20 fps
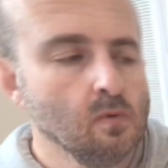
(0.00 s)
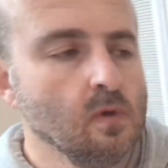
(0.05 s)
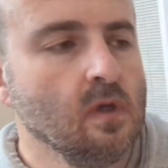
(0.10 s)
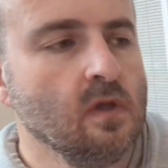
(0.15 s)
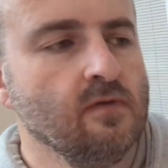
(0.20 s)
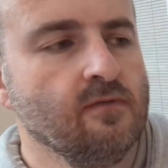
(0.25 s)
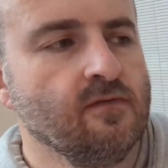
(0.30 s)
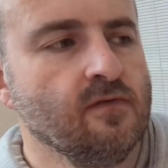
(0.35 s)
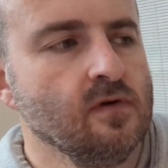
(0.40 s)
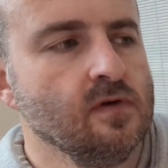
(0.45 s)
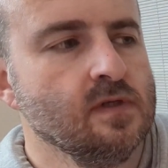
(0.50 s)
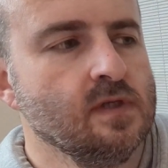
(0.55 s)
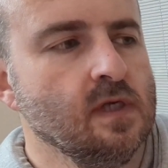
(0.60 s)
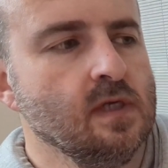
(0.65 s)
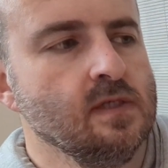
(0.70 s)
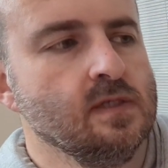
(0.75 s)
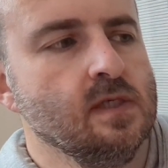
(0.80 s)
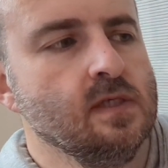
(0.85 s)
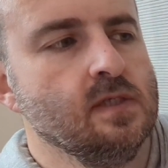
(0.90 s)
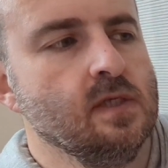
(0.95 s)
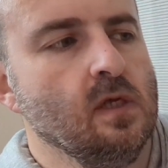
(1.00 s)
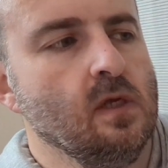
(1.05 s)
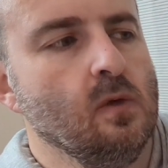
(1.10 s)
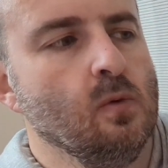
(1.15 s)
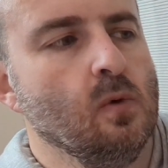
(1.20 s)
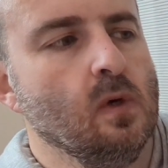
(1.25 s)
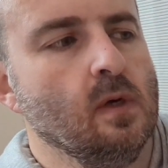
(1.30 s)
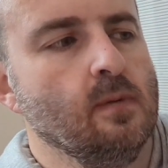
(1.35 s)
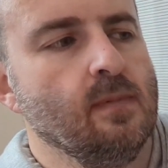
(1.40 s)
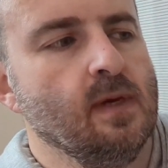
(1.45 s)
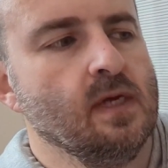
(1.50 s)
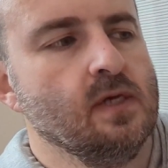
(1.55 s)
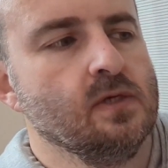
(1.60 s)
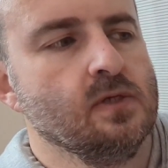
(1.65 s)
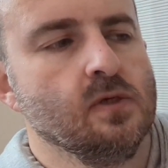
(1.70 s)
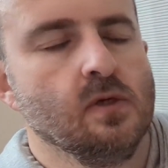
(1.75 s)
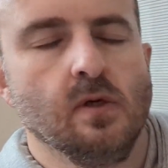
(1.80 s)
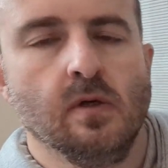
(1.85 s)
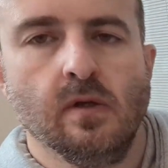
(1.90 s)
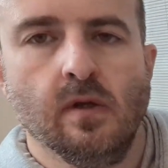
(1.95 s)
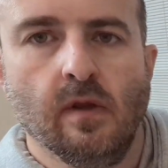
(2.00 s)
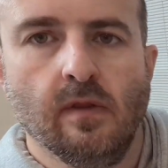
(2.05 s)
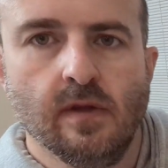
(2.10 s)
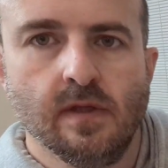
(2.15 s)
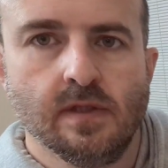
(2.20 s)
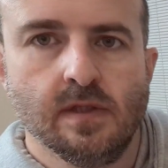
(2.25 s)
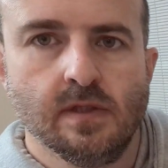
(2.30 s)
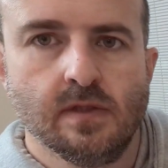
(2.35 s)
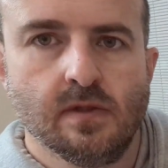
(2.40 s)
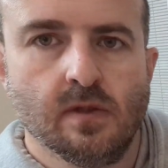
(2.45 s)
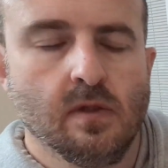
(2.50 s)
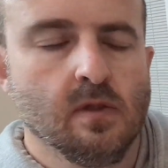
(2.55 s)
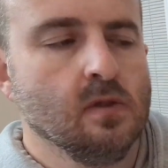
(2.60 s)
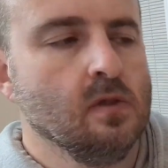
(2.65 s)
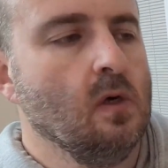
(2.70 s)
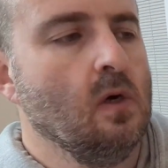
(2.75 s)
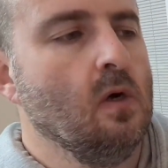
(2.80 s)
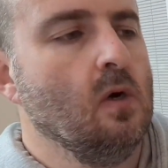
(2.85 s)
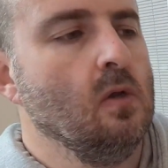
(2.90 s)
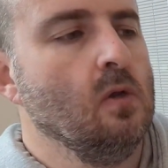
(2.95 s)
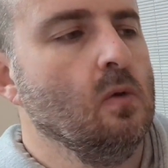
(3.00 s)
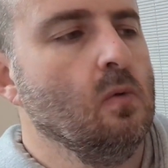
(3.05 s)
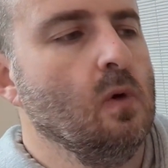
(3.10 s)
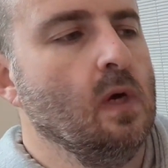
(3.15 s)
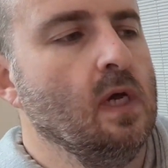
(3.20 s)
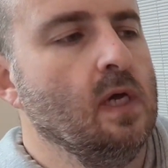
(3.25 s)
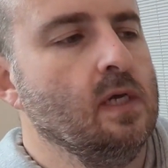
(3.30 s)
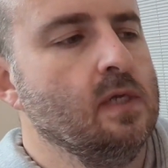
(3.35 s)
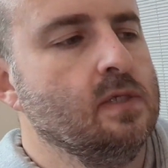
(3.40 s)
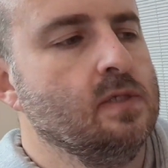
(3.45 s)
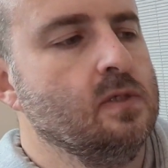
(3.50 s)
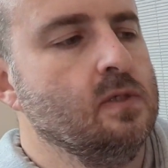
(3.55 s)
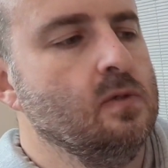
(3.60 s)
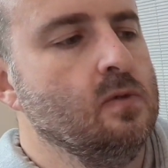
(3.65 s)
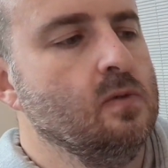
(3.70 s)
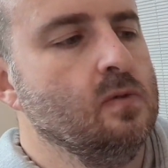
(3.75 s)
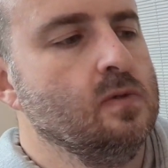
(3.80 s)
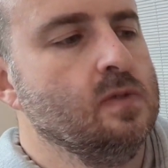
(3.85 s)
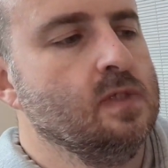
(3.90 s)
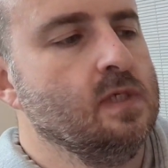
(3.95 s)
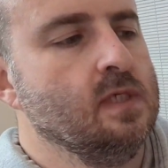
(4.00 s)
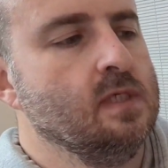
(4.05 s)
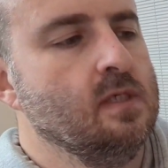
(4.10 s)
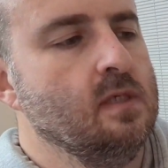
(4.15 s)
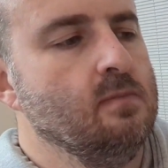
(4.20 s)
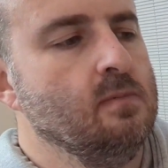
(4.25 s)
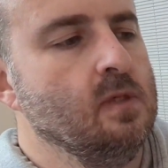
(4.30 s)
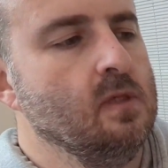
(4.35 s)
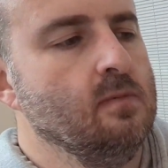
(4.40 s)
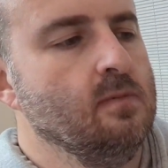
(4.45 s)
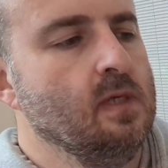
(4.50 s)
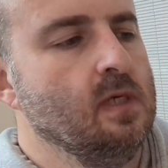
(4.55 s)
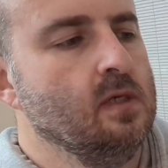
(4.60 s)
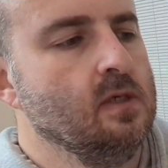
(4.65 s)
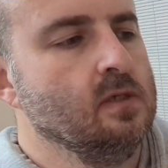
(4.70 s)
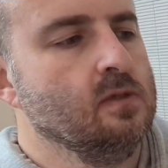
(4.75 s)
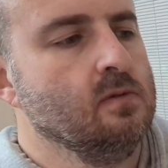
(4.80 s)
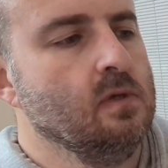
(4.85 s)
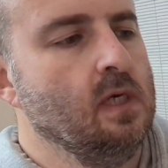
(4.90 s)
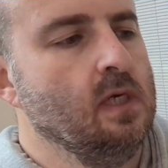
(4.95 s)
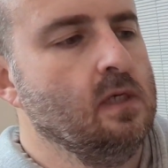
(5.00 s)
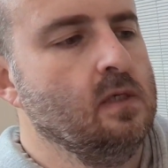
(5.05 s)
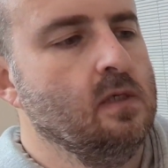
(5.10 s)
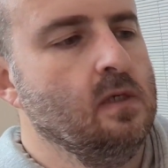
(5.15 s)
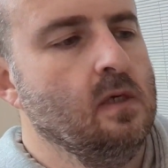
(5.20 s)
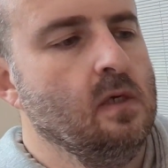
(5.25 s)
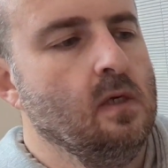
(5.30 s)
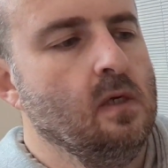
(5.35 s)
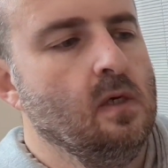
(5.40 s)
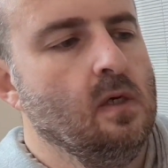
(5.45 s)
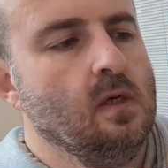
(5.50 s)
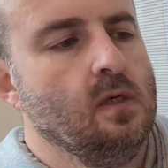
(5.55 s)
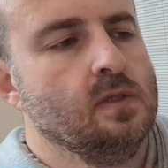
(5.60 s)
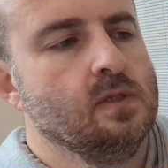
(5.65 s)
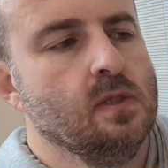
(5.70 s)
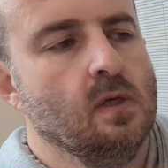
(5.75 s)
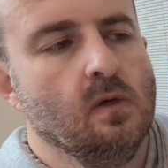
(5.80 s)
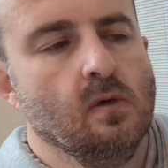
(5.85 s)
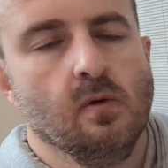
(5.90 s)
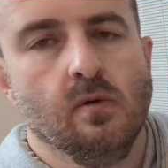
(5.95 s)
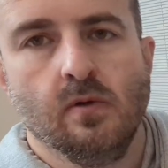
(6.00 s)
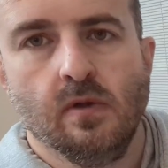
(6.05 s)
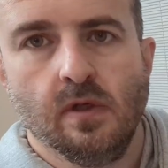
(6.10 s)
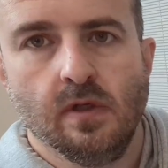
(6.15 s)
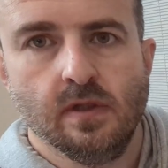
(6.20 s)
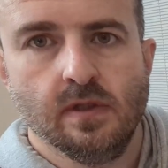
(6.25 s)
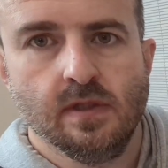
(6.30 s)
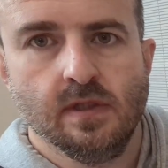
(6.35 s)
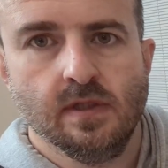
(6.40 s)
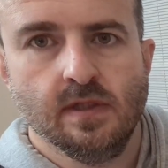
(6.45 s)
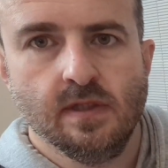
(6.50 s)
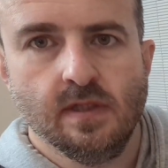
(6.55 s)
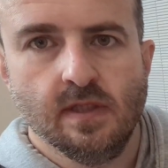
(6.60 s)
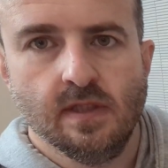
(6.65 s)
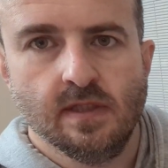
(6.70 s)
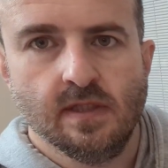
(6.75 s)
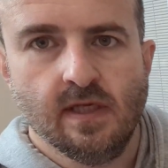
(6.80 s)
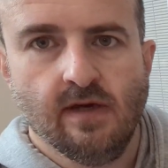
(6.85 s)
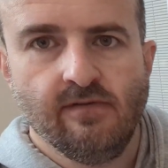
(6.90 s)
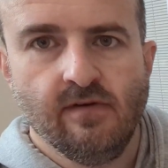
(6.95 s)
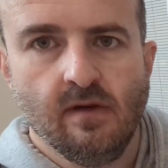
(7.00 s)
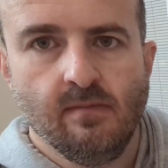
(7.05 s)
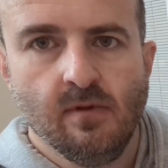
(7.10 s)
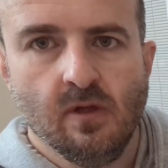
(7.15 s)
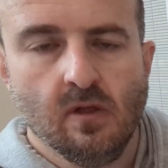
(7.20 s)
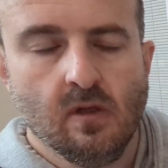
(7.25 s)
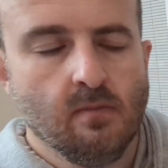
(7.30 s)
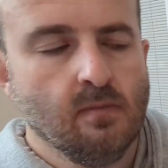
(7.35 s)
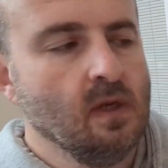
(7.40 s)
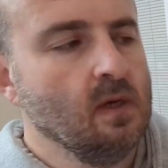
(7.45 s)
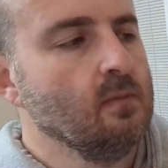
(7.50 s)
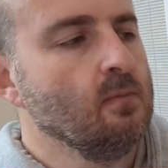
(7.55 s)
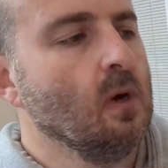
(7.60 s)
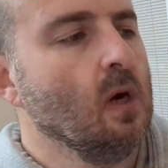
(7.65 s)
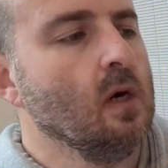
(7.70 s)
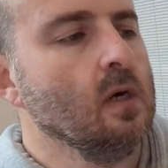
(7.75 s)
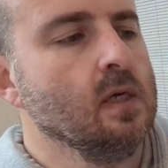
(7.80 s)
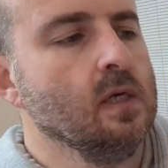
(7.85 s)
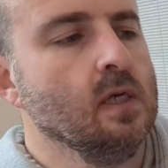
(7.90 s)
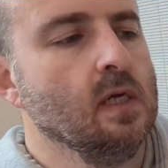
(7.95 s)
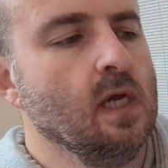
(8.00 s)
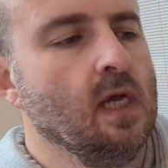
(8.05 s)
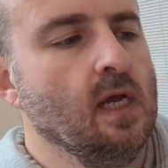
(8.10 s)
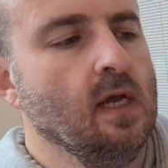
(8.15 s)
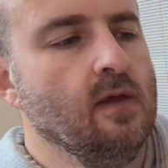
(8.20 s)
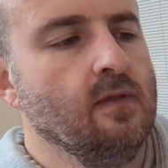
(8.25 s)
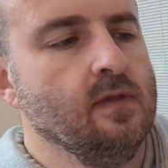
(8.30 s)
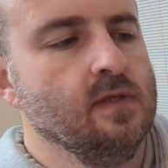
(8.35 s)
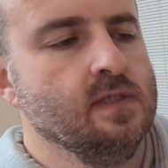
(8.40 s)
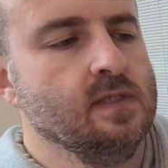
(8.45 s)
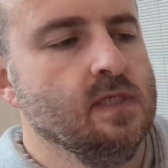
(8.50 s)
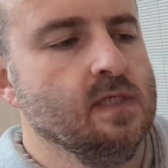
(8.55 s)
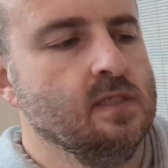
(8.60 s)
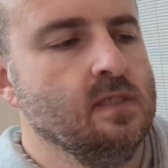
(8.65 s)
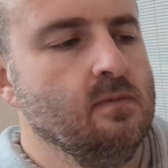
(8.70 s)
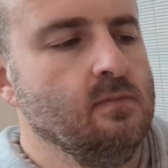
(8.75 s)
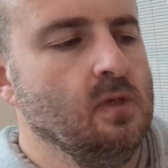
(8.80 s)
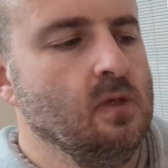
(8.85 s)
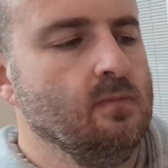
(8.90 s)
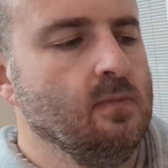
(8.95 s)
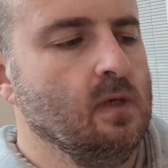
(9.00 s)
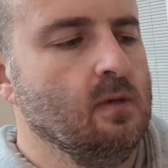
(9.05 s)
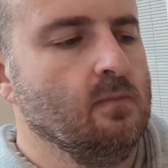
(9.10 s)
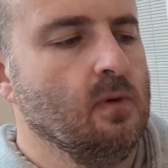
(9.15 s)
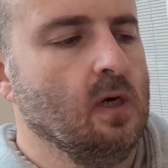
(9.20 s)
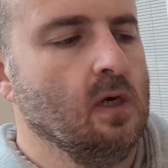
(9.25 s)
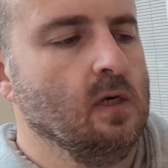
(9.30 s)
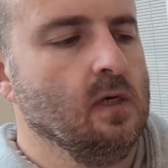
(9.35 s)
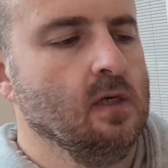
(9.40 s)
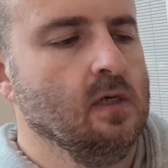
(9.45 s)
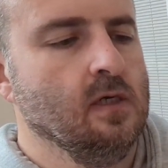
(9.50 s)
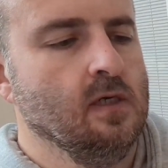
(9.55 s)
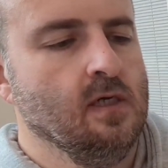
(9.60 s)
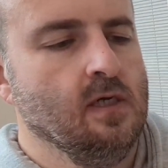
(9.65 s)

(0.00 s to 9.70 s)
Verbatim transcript: One of the first things is that you want to make sure that this is turned all the way to sixty millimeters, right? So there's the seventy millimeter mark and the sixty millimeter mark.